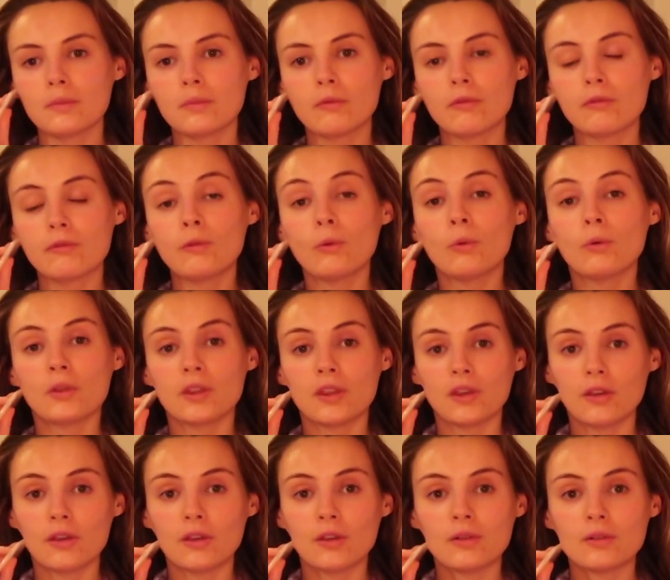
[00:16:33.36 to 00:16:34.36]
for
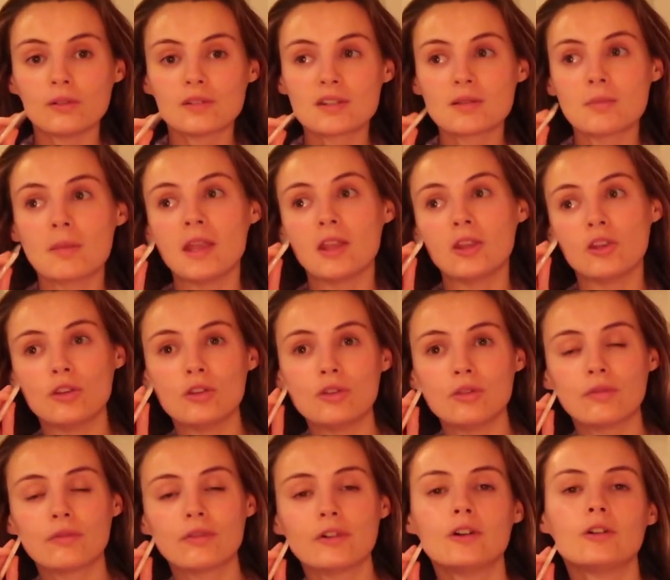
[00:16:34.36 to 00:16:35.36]
you to make
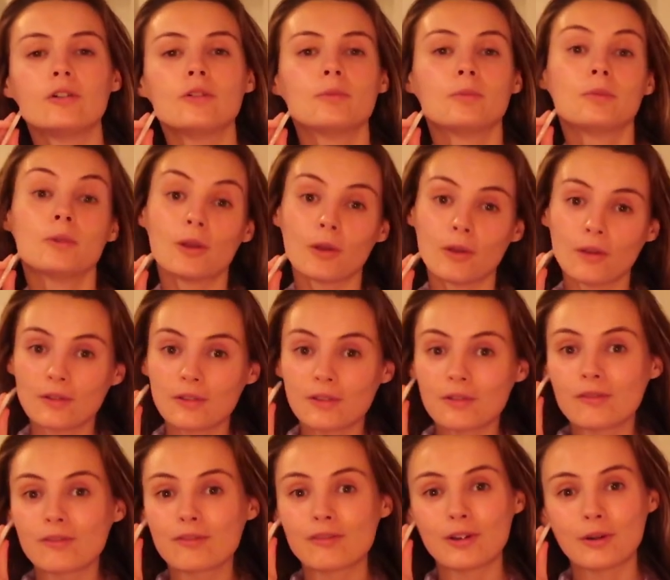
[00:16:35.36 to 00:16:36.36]
you feel good
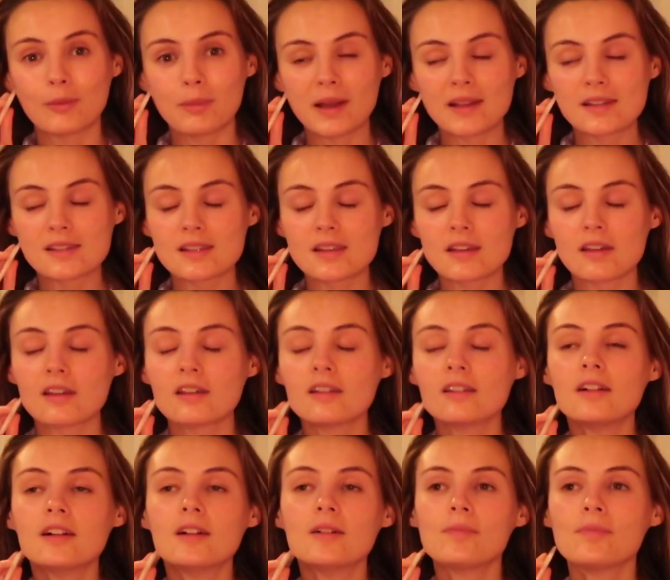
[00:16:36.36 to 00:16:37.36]
and feel better,
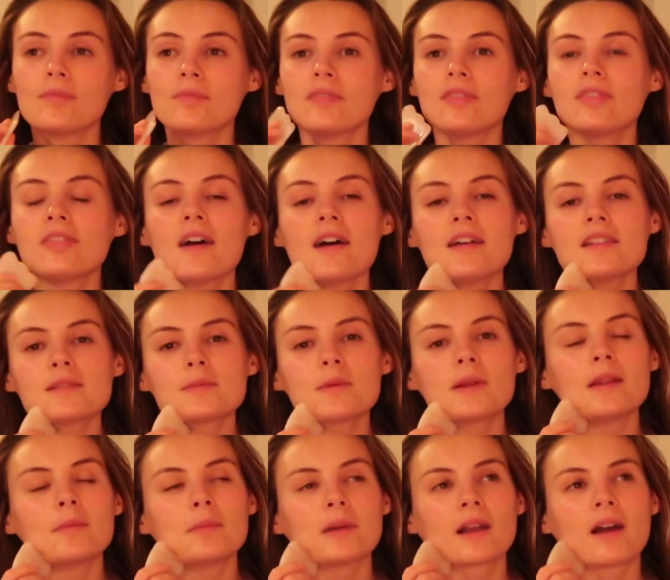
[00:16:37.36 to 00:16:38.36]
that's
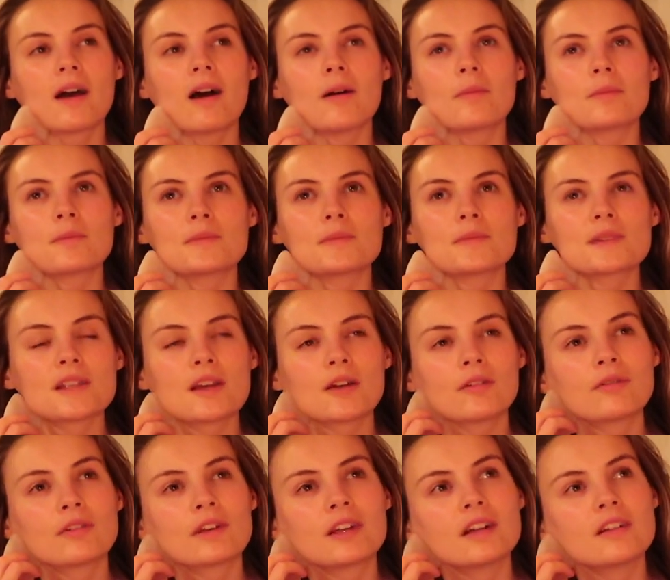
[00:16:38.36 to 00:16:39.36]
when it becomes a
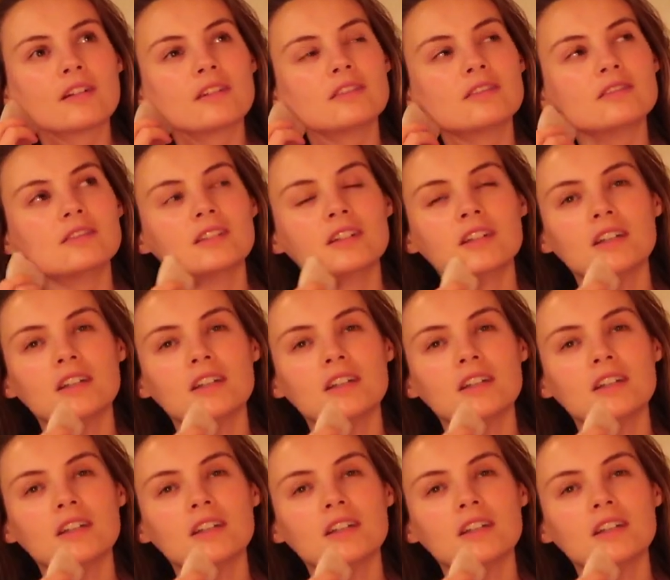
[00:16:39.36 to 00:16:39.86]
real